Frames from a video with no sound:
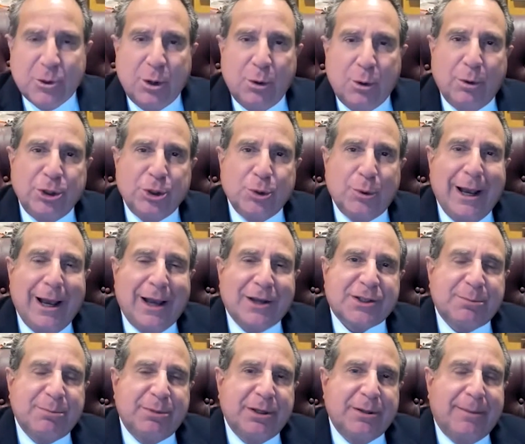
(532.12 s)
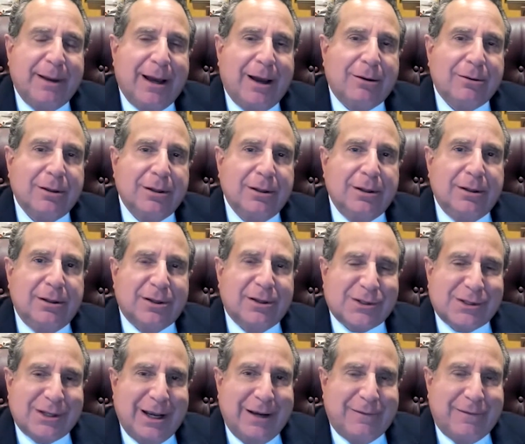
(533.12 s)
When you asked me about the
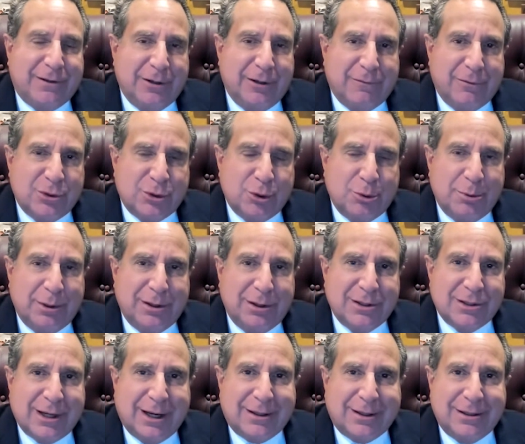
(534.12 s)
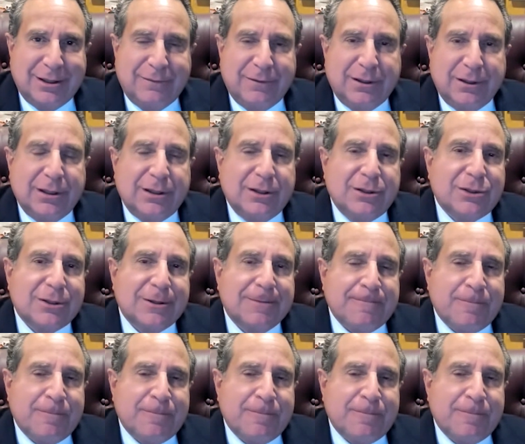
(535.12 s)
safety of resuming these activities,